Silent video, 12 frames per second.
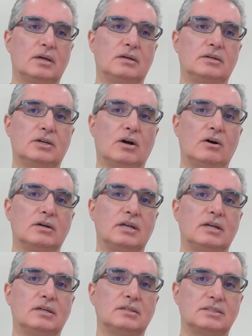
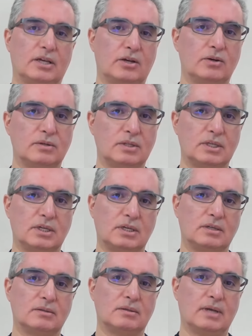regarding
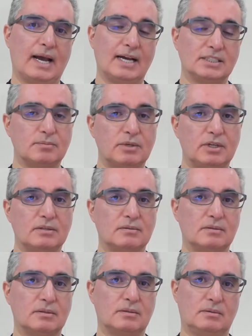security has been
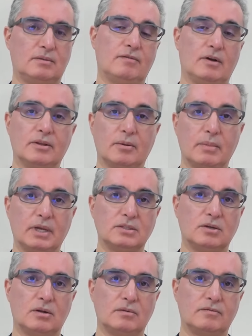
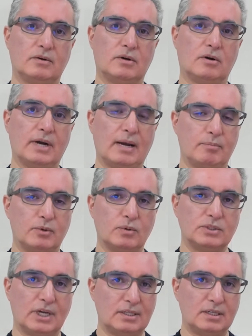fundamental for our
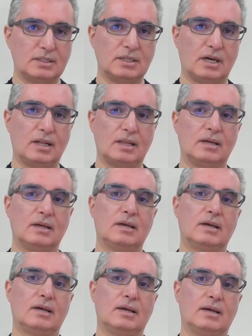approach at Intel.
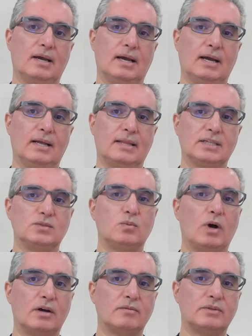And that's
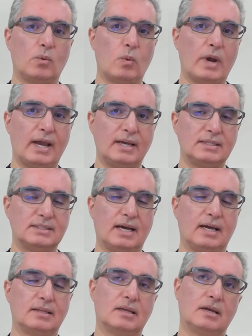one of the ways
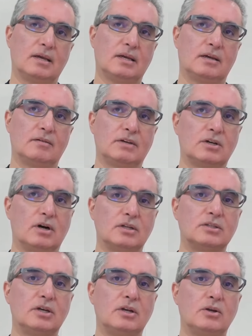that we
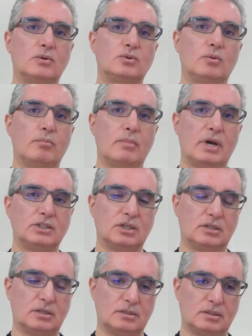continue to
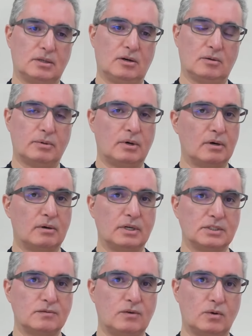measure our
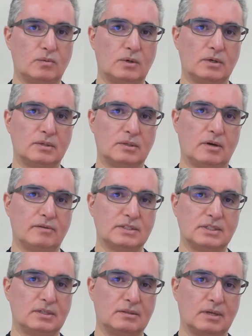progress forward.
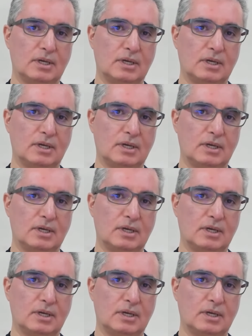Obviously,